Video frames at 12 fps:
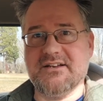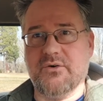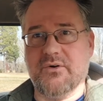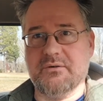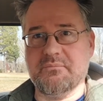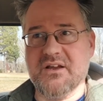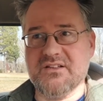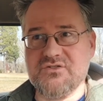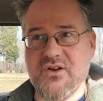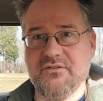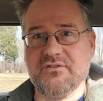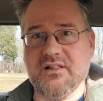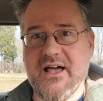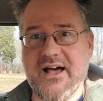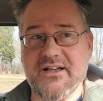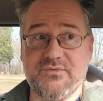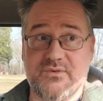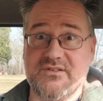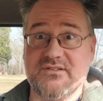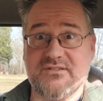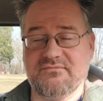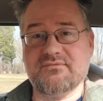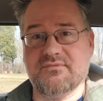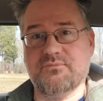you know, an administrative class, which is